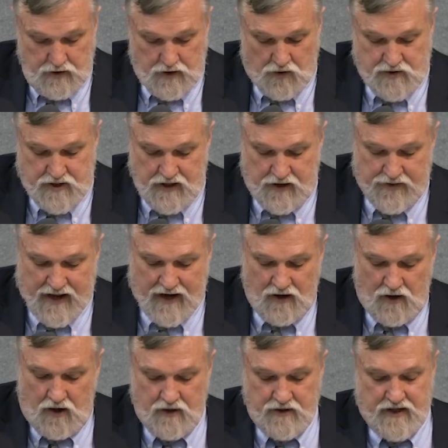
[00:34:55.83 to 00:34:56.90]
Go tell
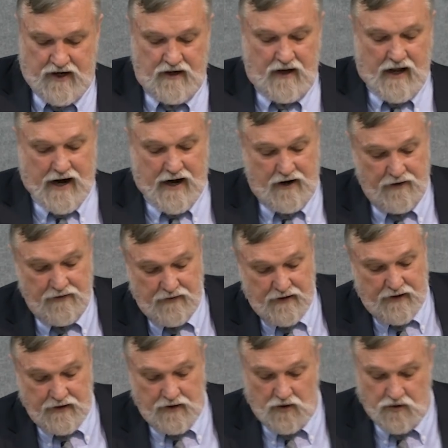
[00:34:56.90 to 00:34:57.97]
that long tongued liar.
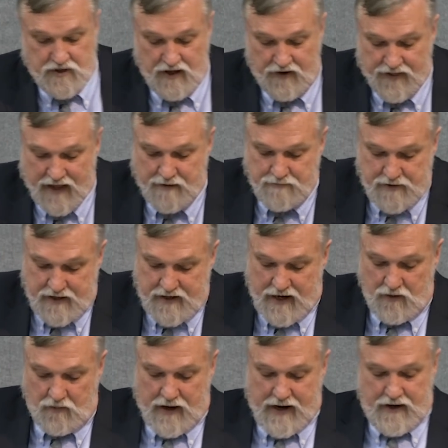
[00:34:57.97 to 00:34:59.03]
Go tell that
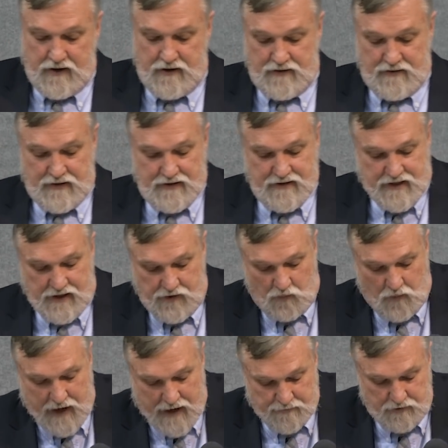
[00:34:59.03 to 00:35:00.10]
midnight rider. Tell
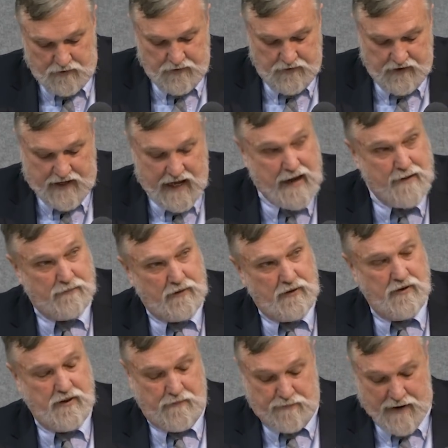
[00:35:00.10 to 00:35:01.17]
the rambler, the
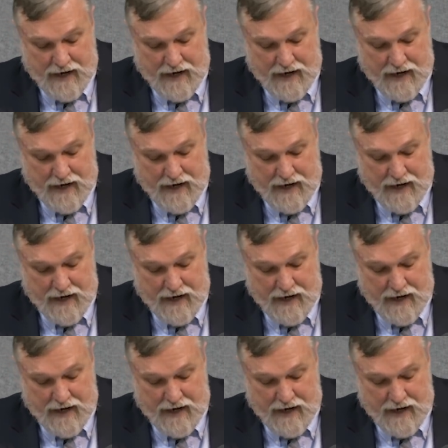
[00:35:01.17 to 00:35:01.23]
gambler, the